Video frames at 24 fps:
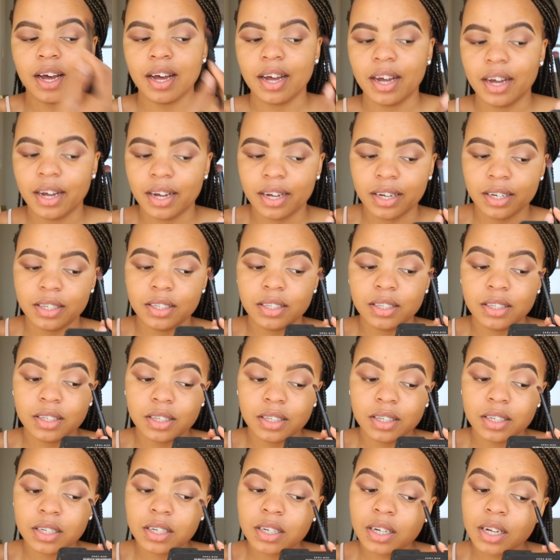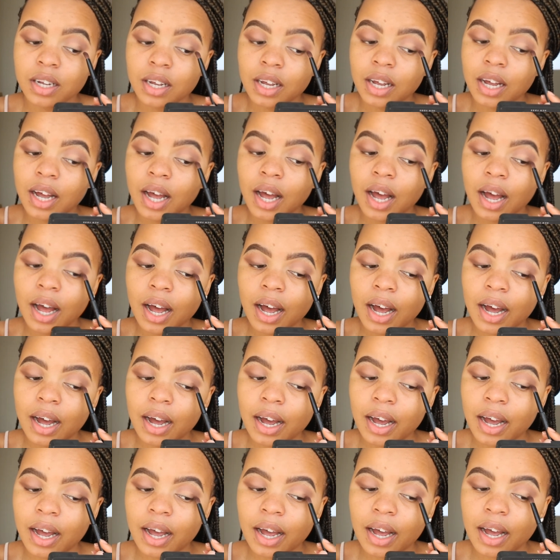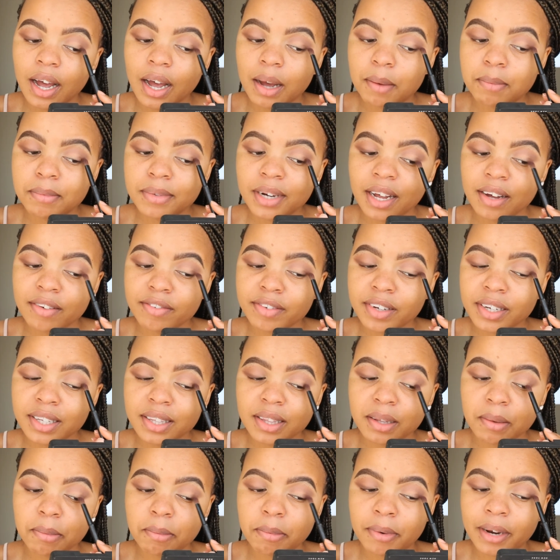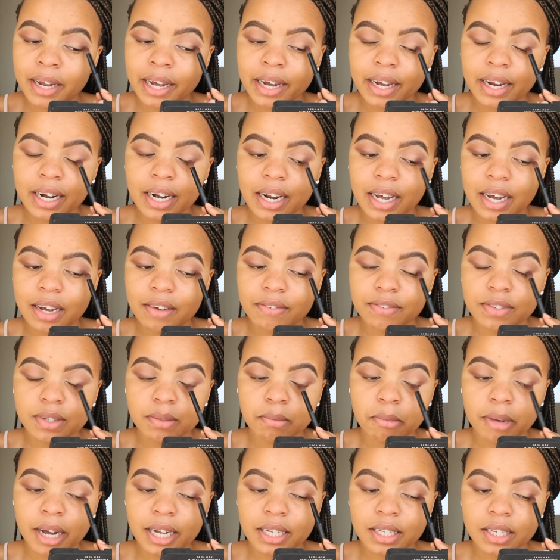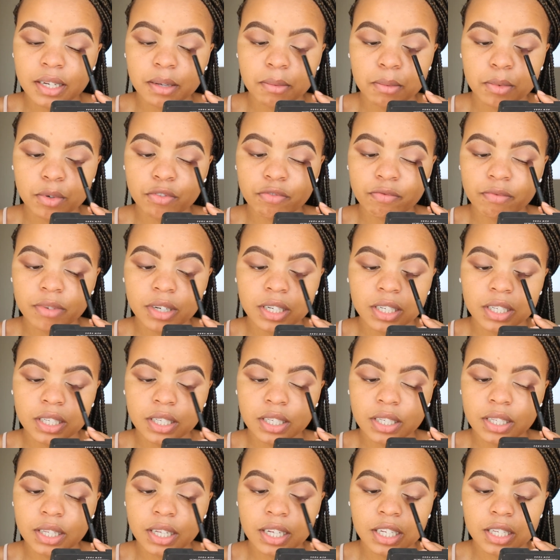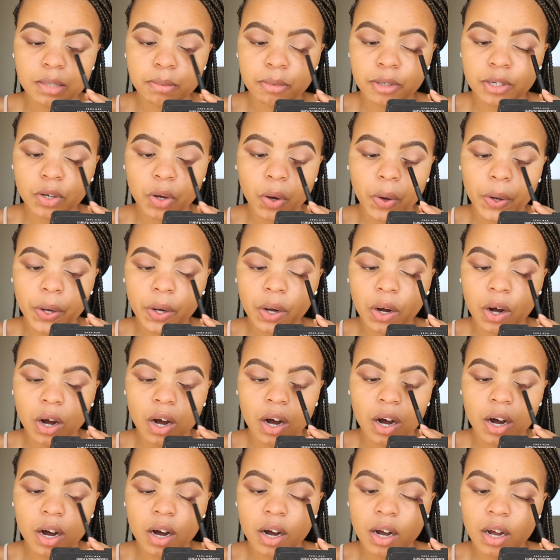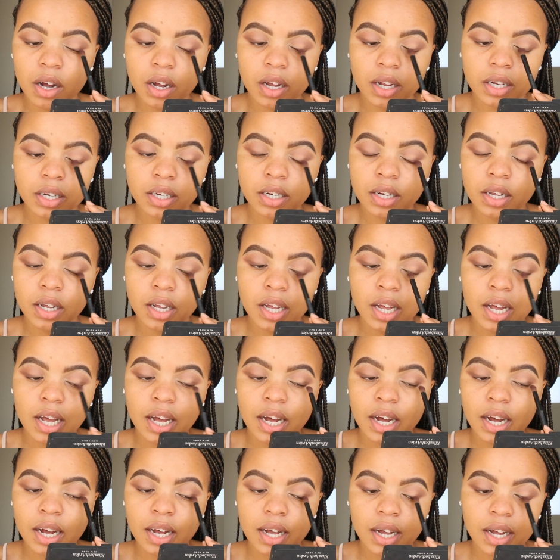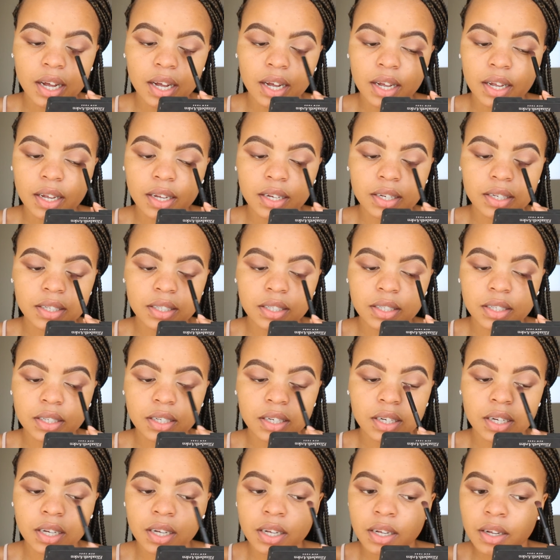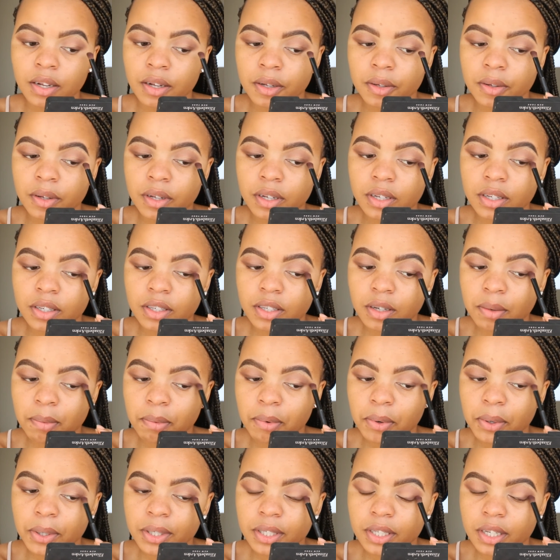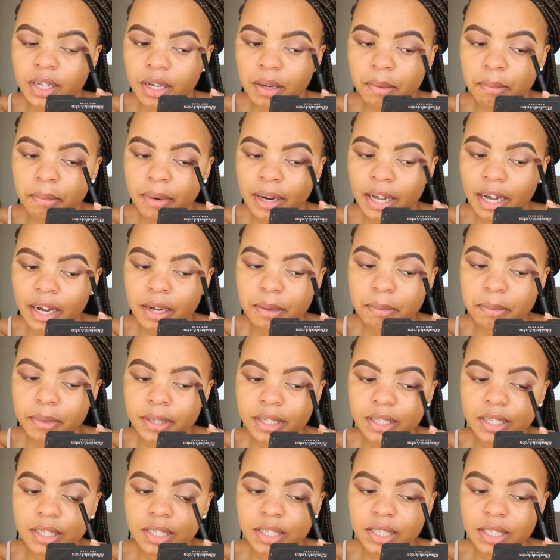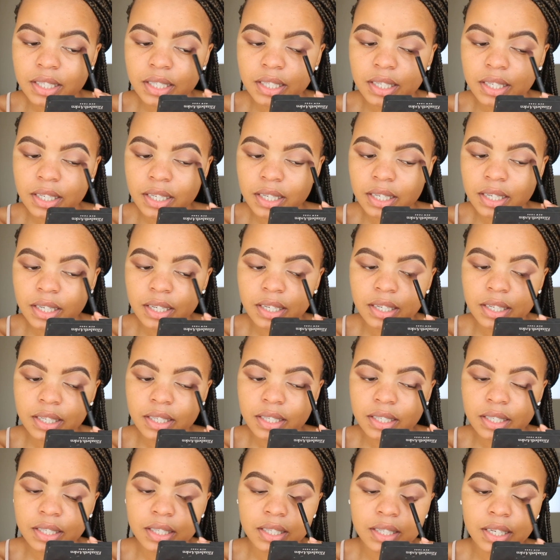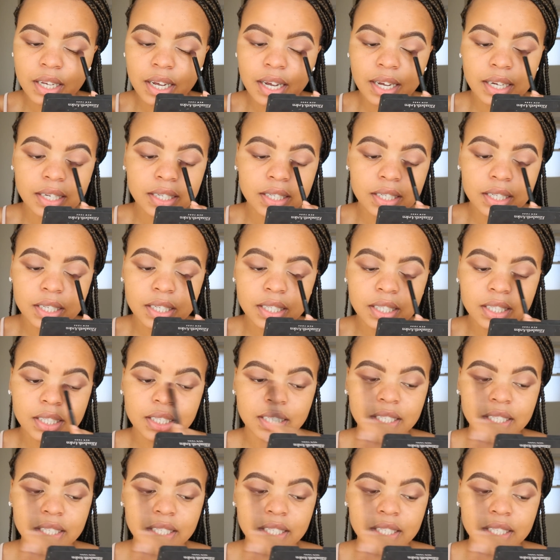And I'm loving the Black Lives Matter movement that's been going on, and supporting black businesses, and just